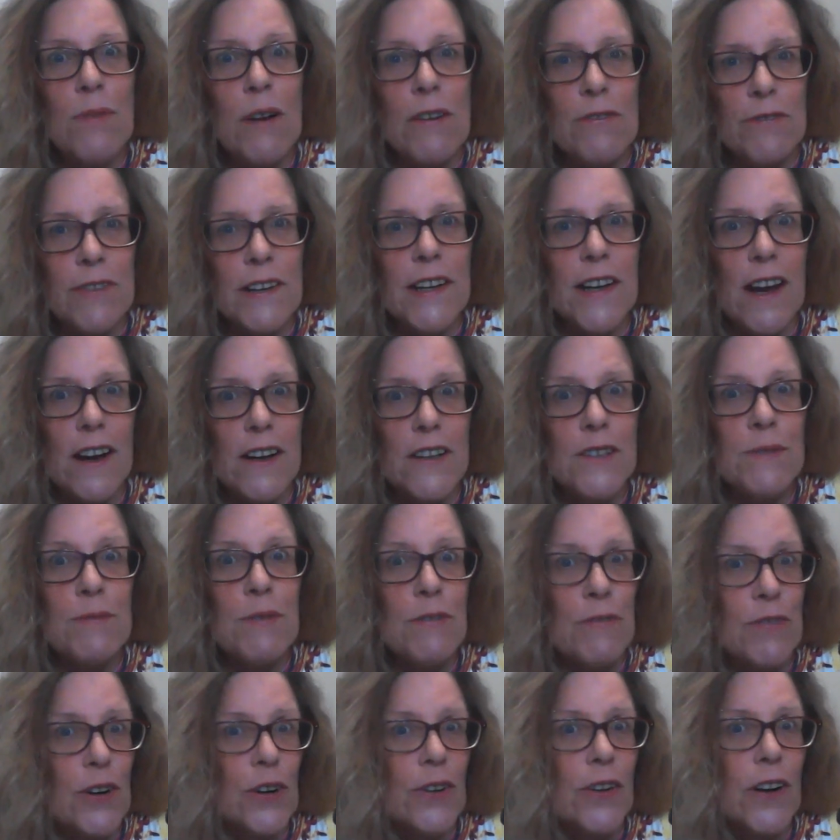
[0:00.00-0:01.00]
my videos
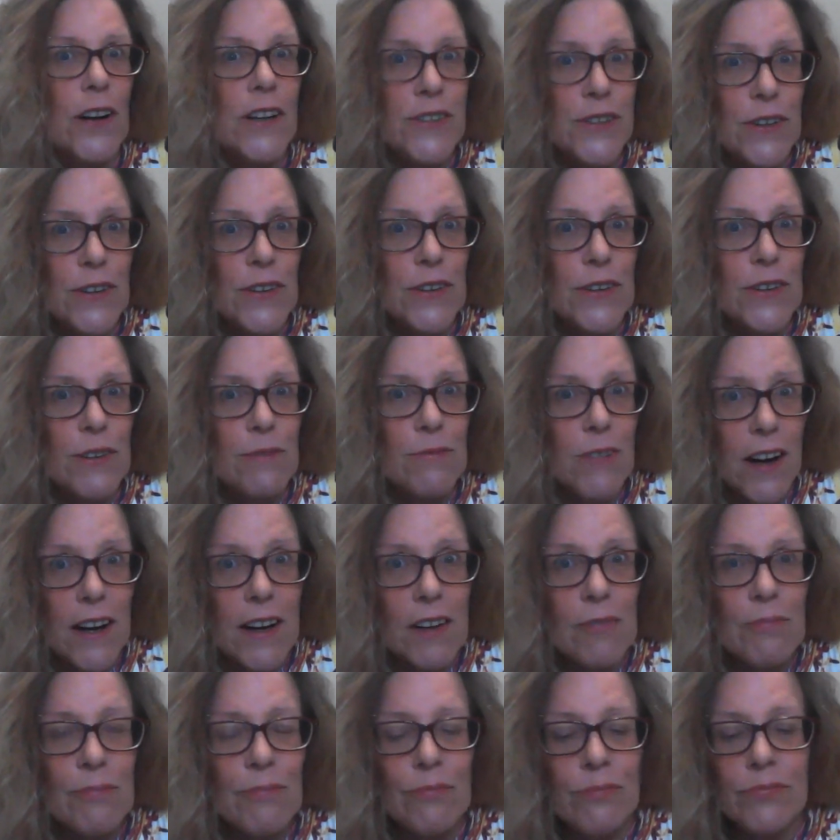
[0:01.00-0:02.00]
before I do them,
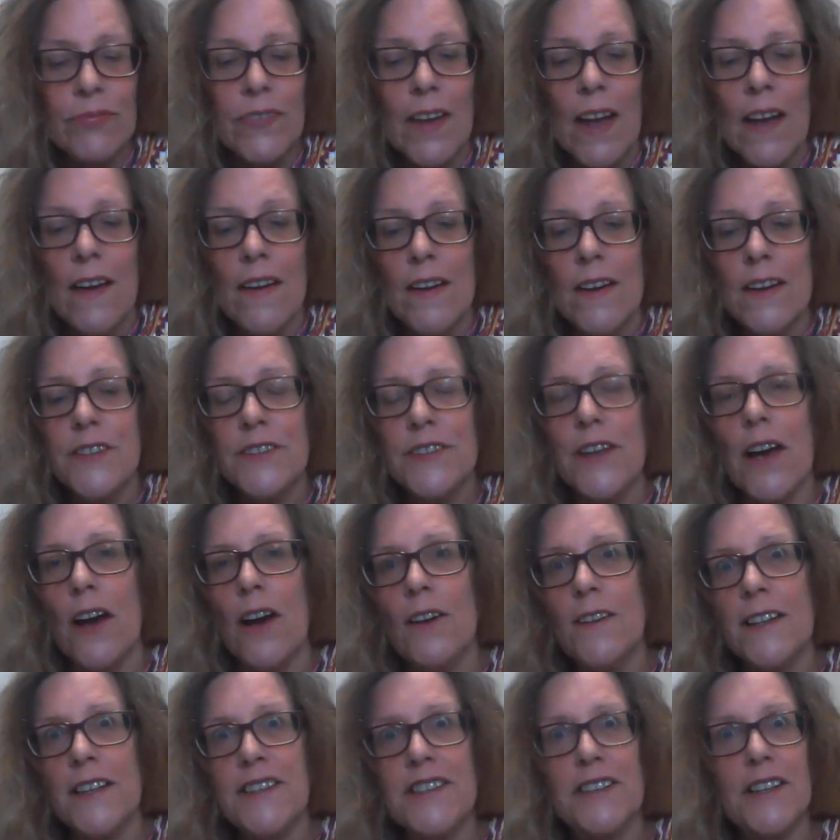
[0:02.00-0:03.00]
right?
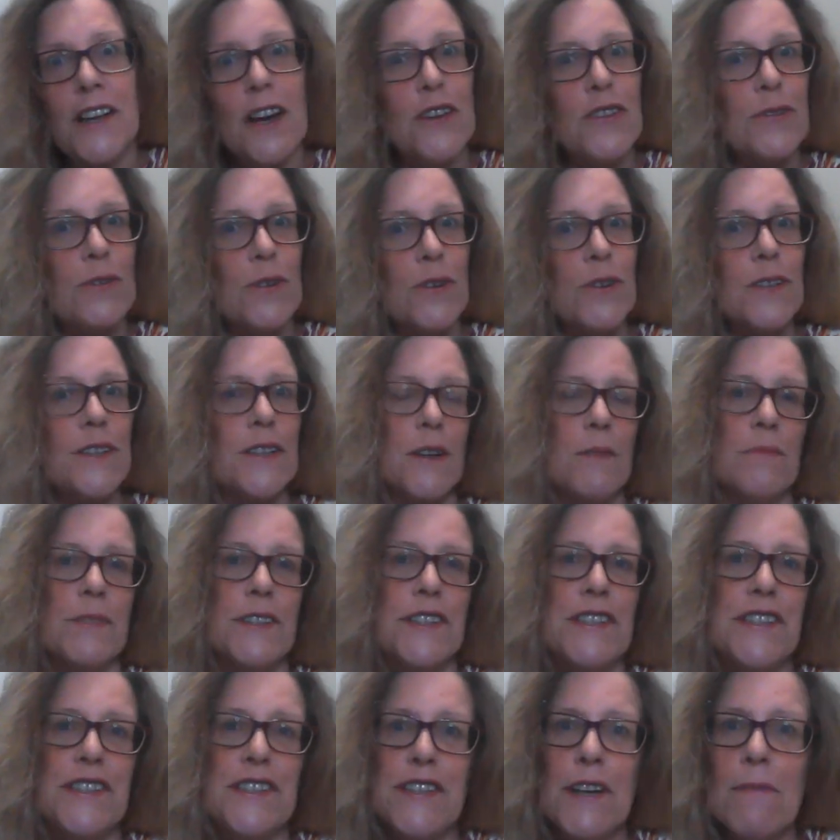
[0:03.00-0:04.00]
So let's go through some
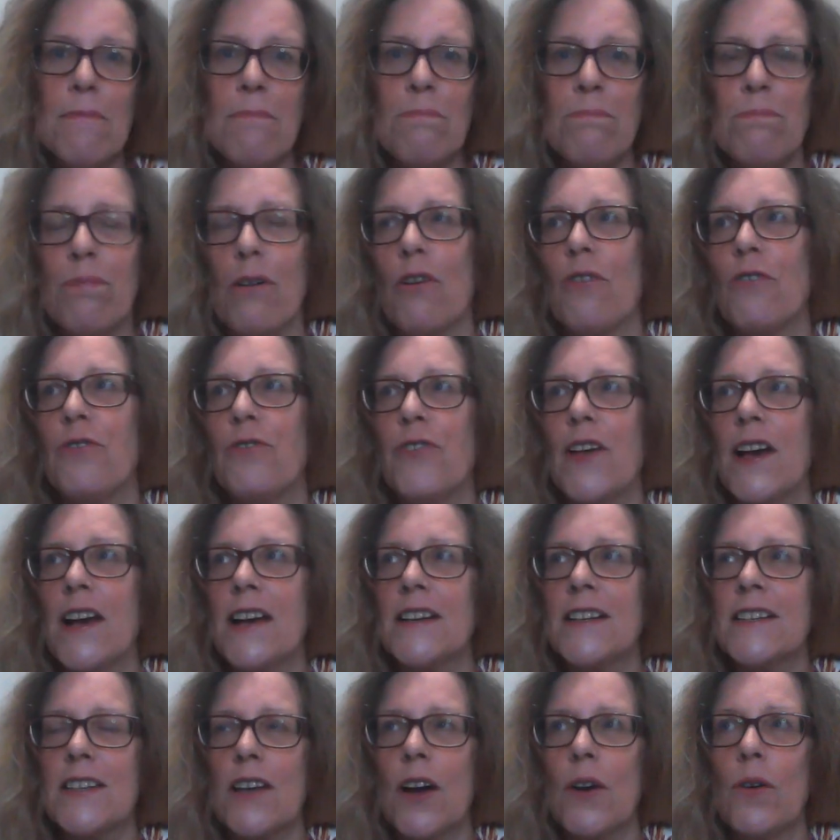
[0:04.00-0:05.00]
simple
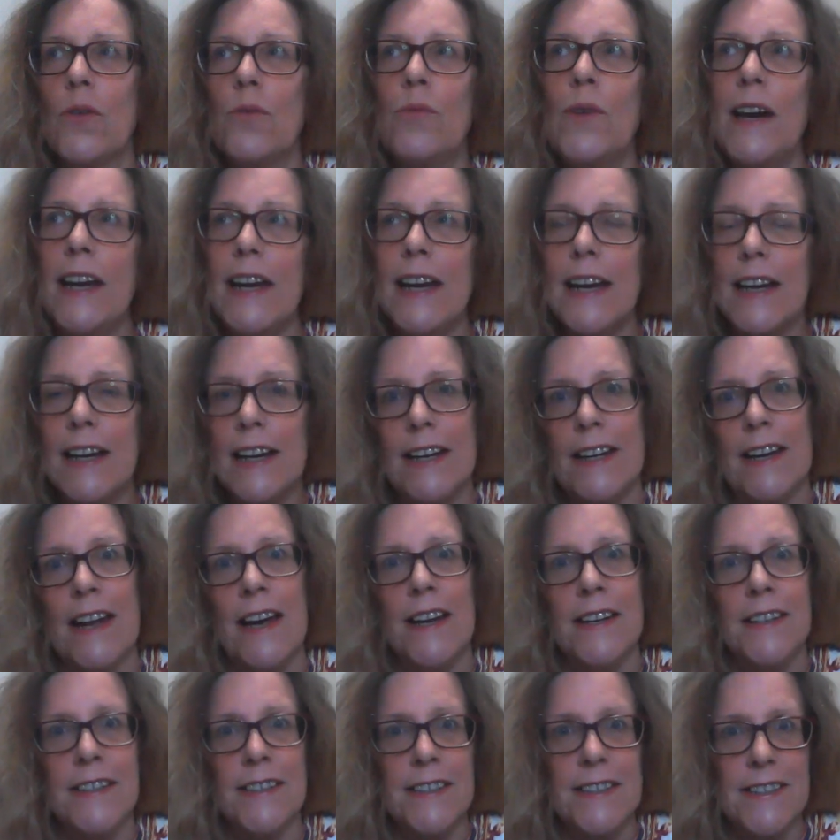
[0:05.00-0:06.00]
things so we can
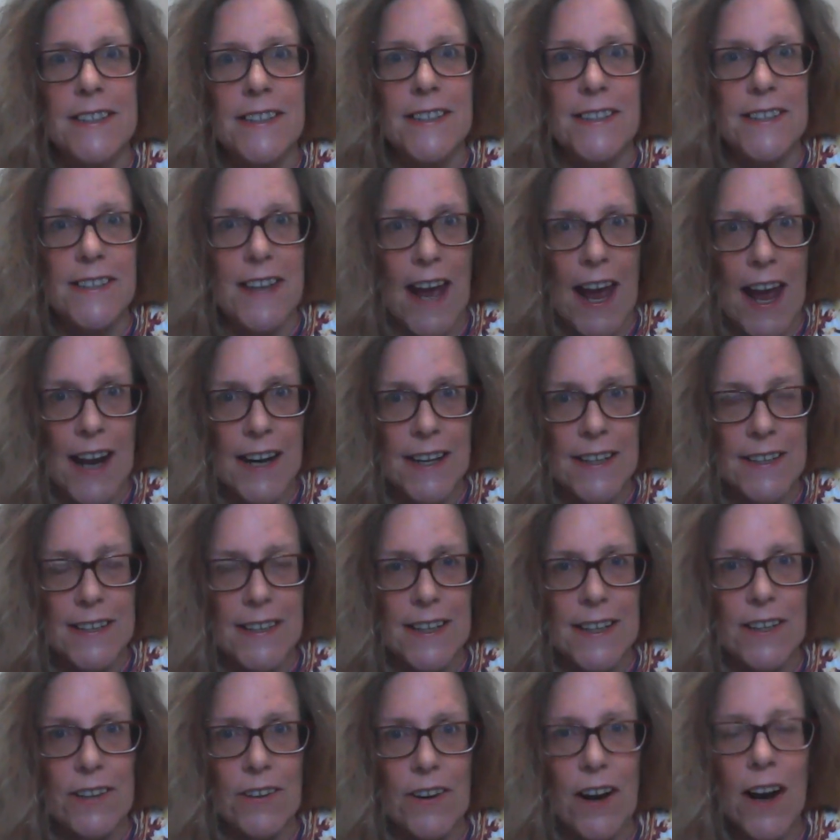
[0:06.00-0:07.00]
understand
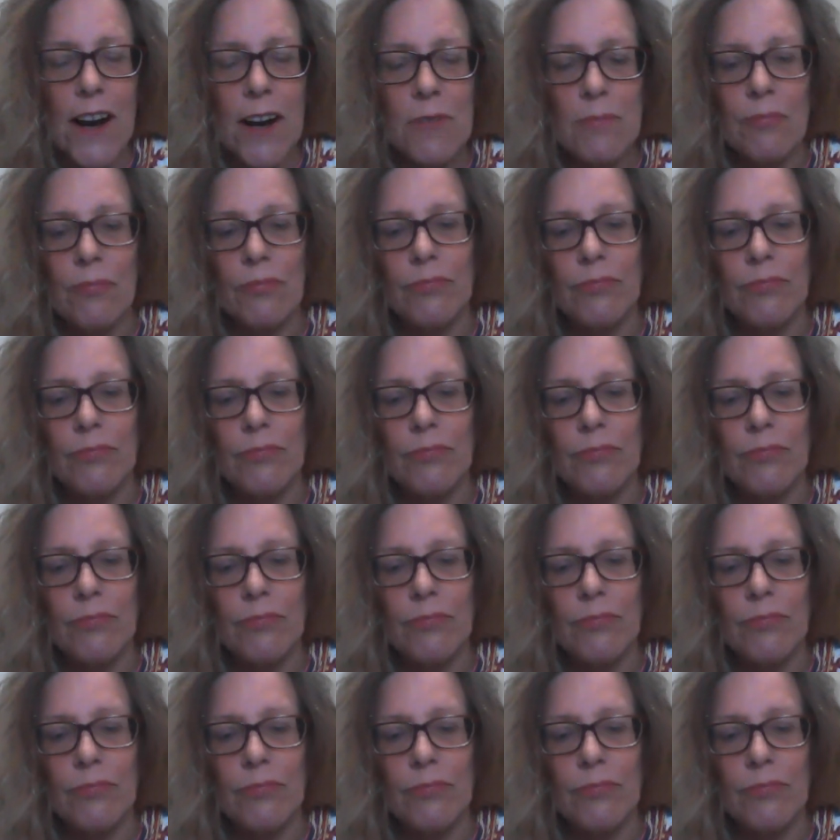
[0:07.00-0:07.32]
it, right?